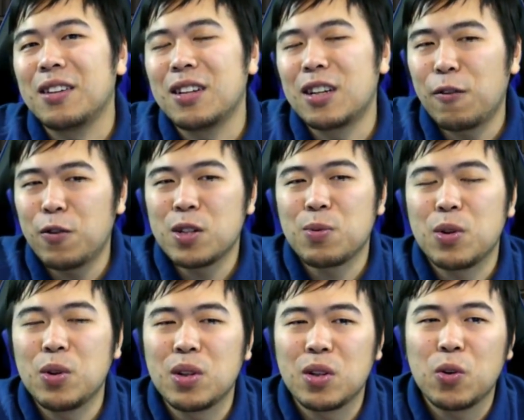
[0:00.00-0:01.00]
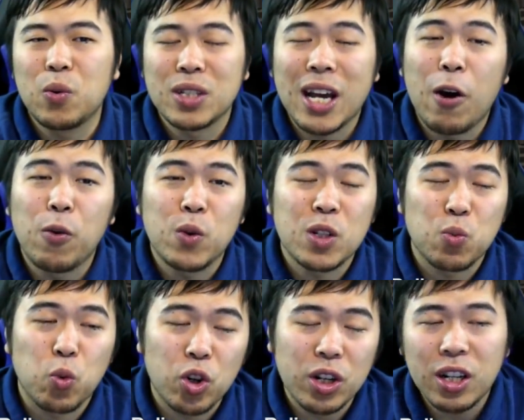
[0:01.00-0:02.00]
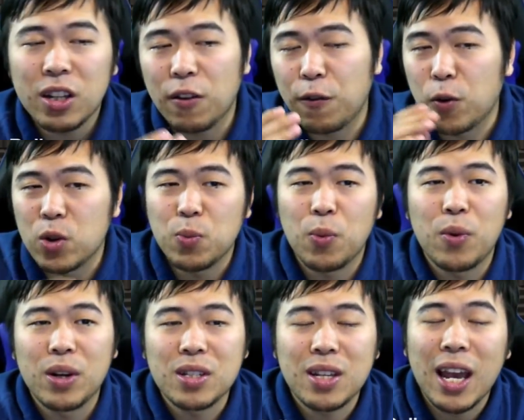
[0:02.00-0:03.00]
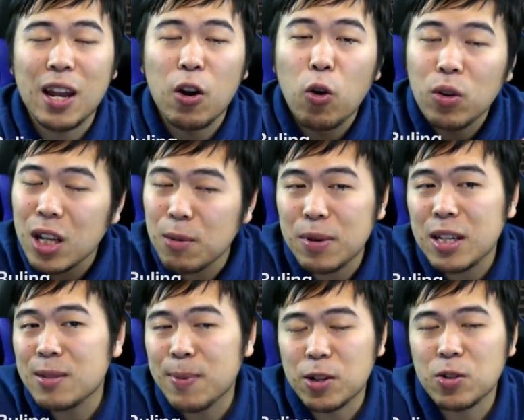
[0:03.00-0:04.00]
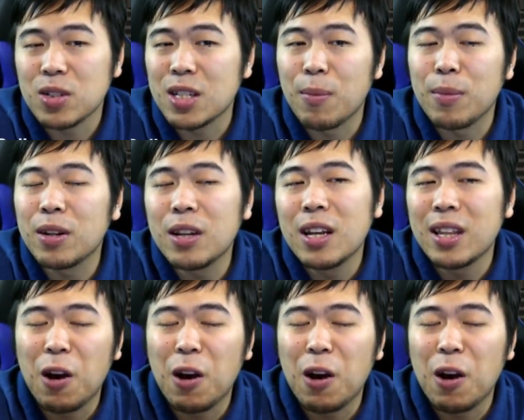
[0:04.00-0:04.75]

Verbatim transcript: the difference between the two was how it was worded. The first one was can only be special summoned.